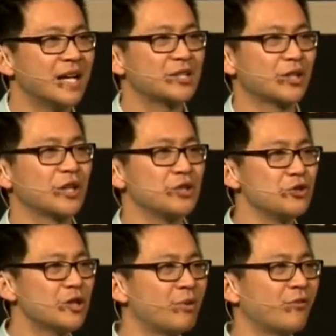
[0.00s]
It's so that
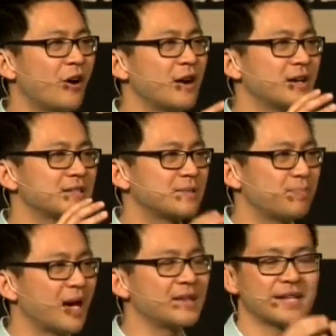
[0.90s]
you can provide a
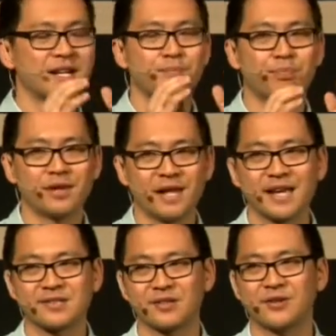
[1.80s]
space and a
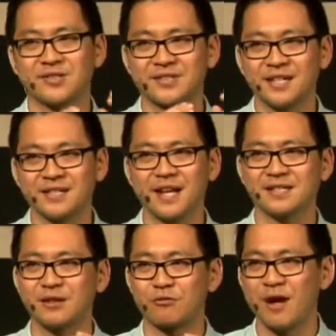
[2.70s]
place on Sundays
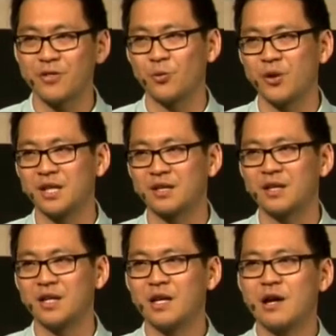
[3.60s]
and throughout the week
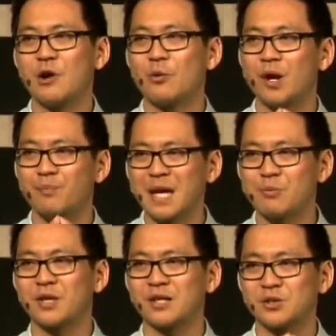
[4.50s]
where
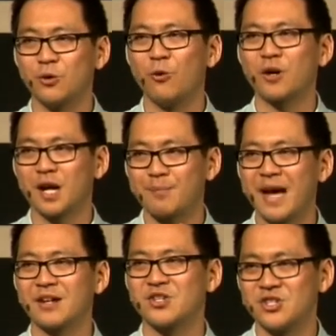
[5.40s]
people can talk
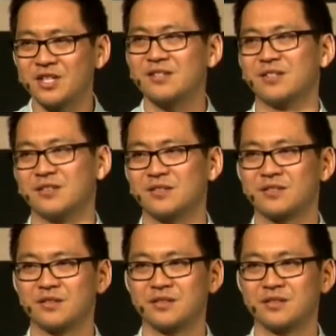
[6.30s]
about Jesus.